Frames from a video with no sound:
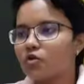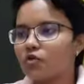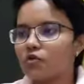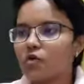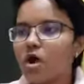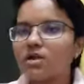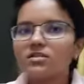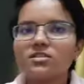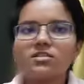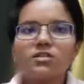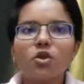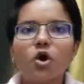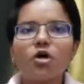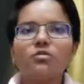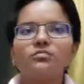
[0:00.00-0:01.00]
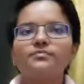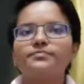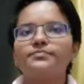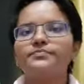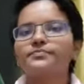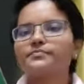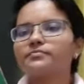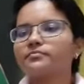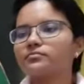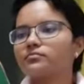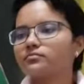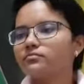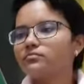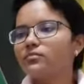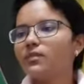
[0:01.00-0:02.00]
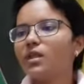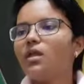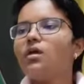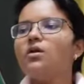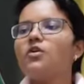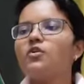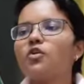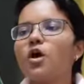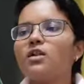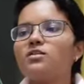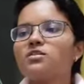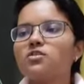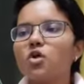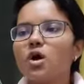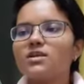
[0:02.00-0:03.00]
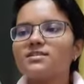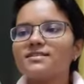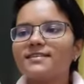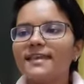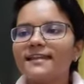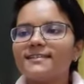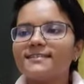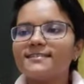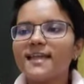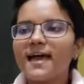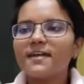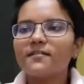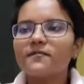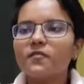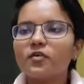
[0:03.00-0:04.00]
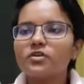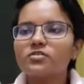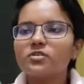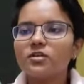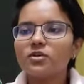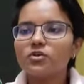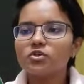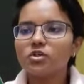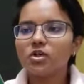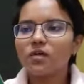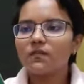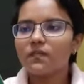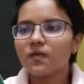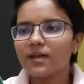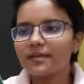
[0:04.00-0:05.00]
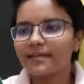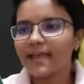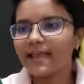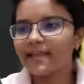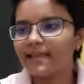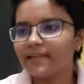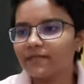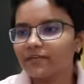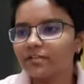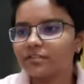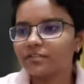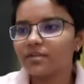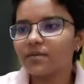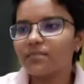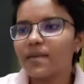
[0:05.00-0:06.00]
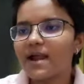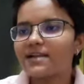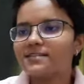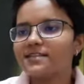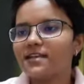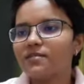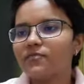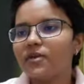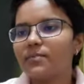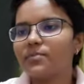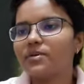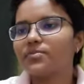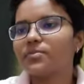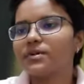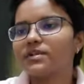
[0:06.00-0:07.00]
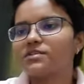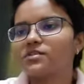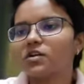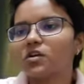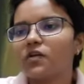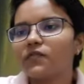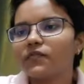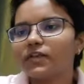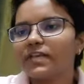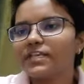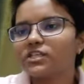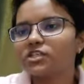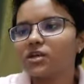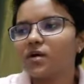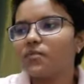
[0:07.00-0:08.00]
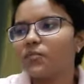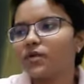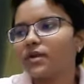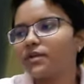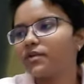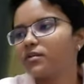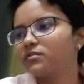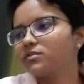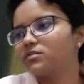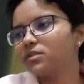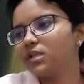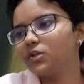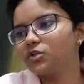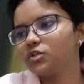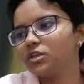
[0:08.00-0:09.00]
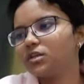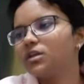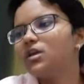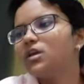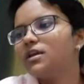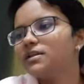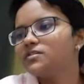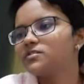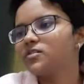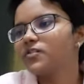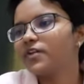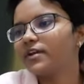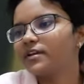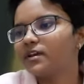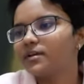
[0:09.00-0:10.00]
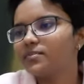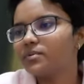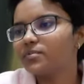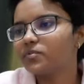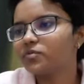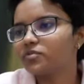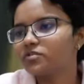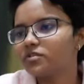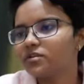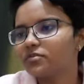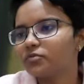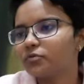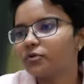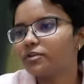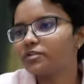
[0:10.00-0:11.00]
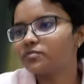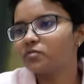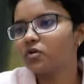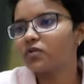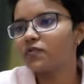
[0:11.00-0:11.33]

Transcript: Raoult's law. Raoult's law states that for a solution of volatile liquids, the partial vapor pressure of each component of the solution is directly proportional to its mole